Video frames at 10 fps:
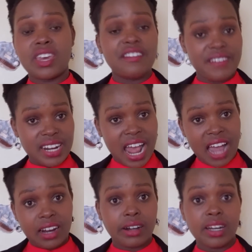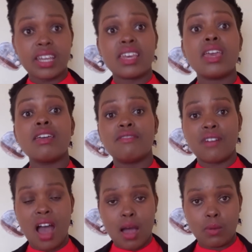even agree if
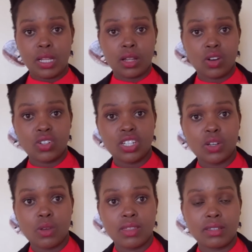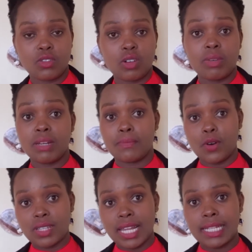I will continue with the job in
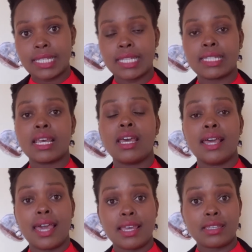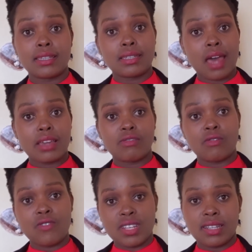most cases is site
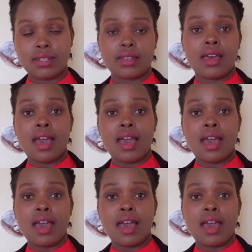visit.